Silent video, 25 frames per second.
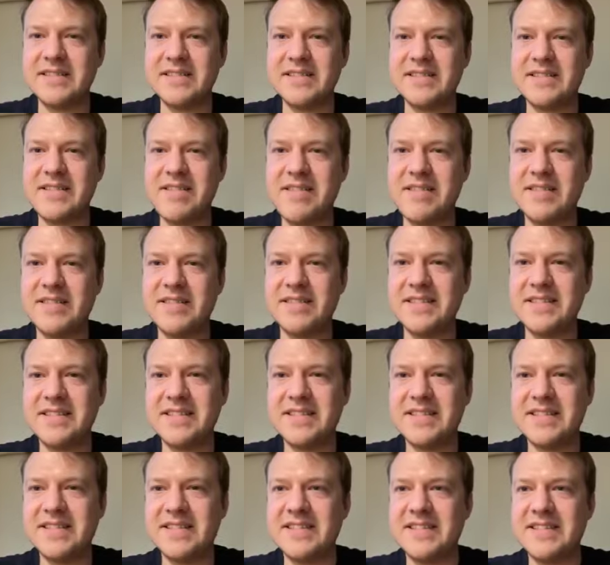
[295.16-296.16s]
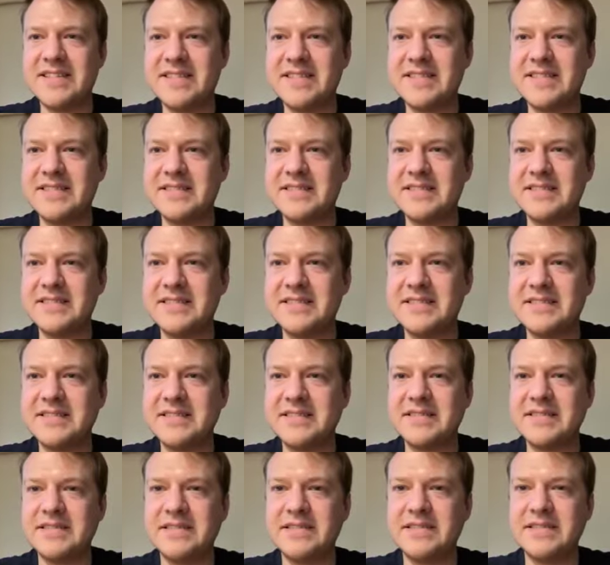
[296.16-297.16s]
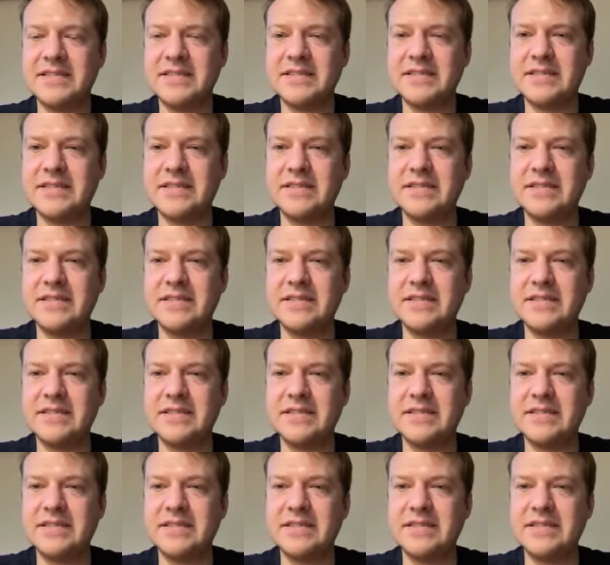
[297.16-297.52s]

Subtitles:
So for Amida's light to reach